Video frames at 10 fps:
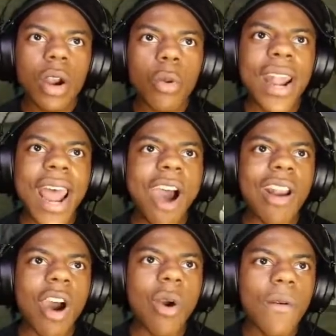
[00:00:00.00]

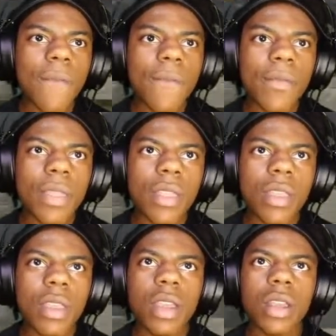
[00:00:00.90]
Ronaldo!
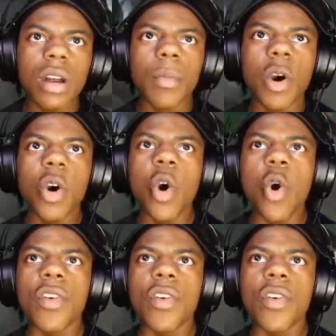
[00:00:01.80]
Move!